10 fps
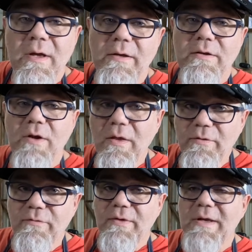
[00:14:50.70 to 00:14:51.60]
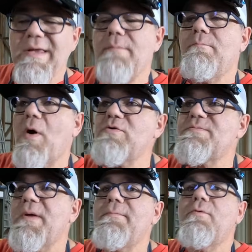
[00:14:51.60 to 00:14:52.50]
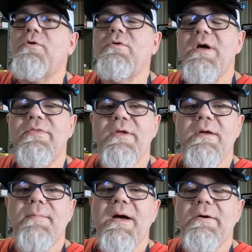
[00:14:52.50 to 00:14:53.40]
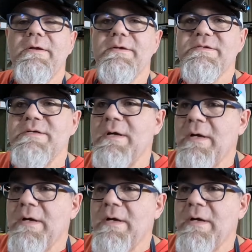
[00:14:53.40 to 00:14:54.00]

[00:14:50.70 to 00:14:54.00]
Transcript: Another thing that most people do not think about is